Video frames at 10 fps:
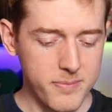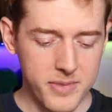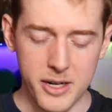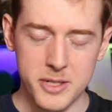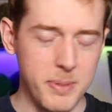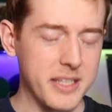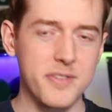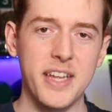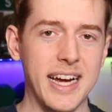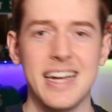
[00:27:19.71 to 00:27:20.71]
There's buttons
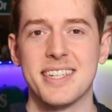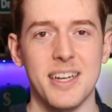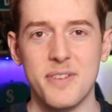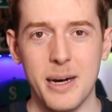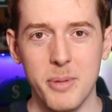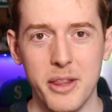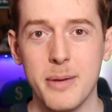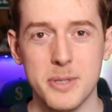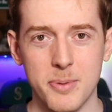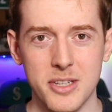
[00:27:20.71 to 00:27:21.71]
for that kind of stuff down below to
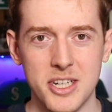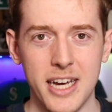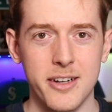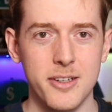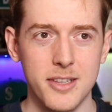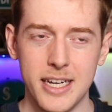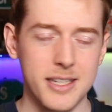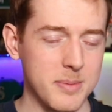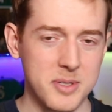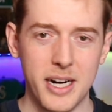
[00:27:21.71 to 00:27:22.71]
help support the channel, like,
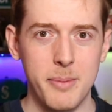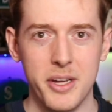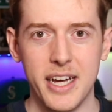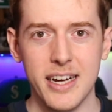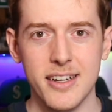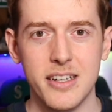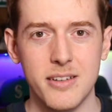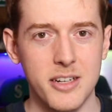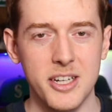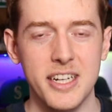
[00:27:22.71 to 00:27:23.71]
subscribe, all that
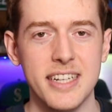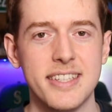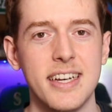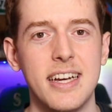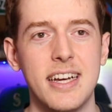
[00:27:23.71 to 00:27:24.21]
goodness.